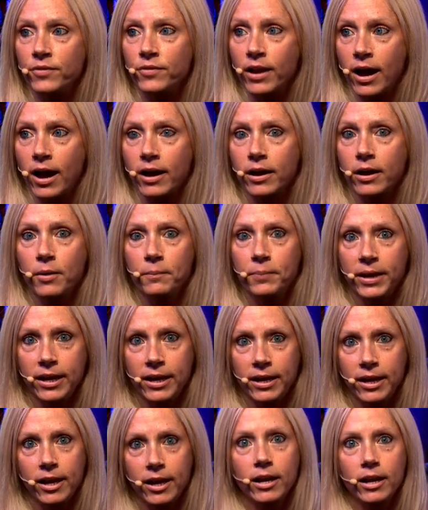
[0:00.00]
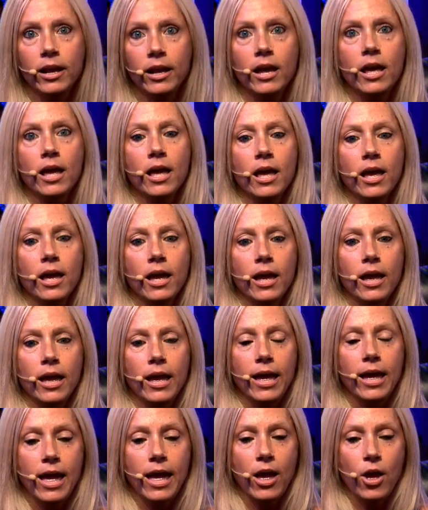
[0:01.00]
not competed,
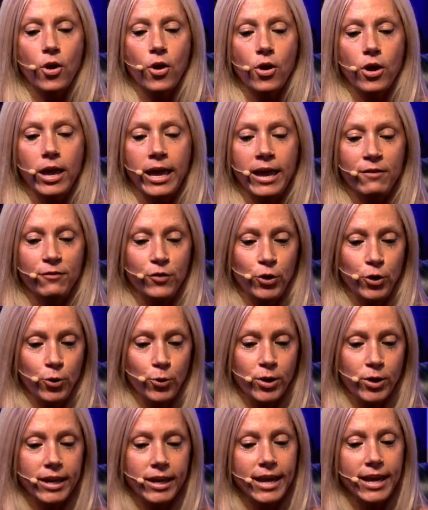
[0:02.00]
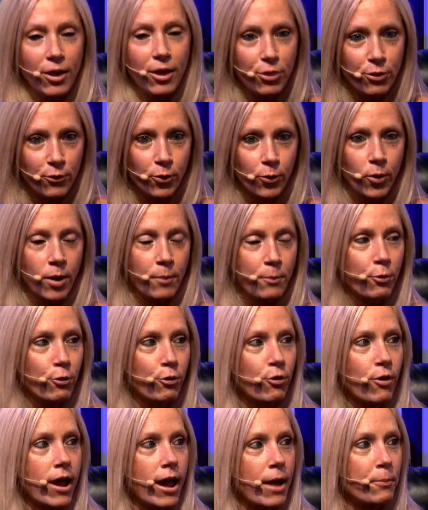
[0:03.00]
if you can get through a
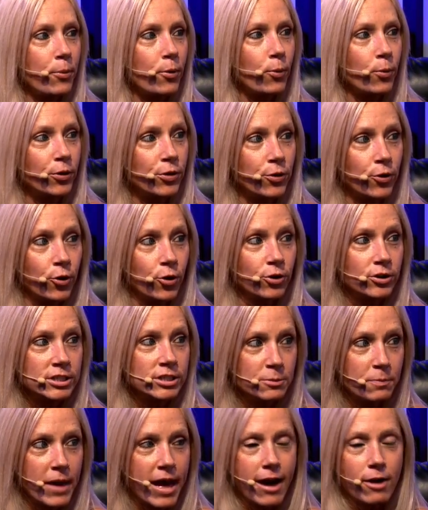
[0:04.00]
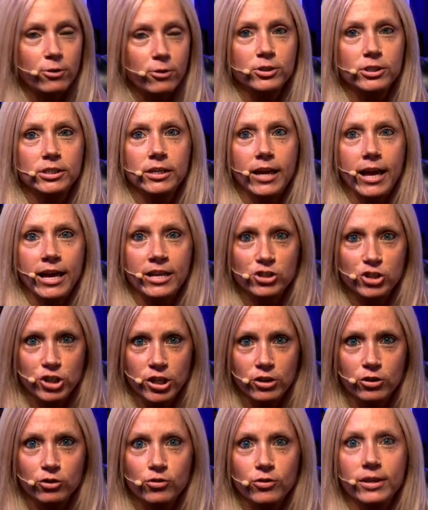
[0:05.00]
prep with your spouse and
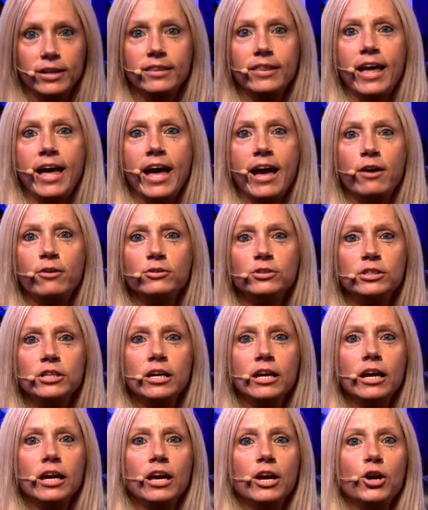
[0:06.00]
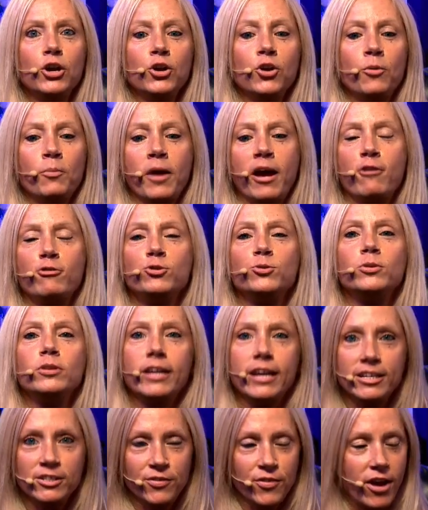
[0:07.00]
children in the house, your marriage will
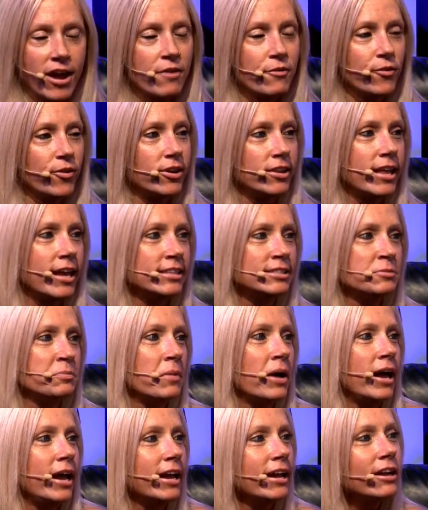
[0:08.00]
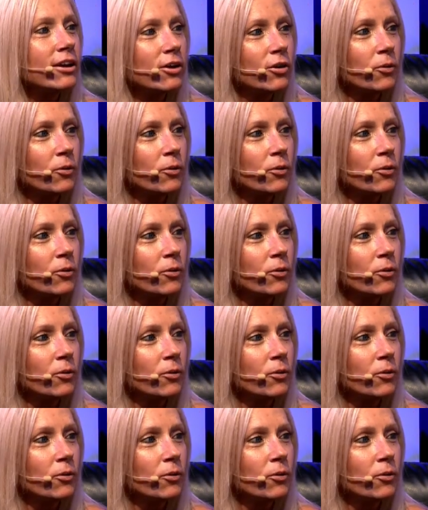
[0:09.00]
last forever. That's my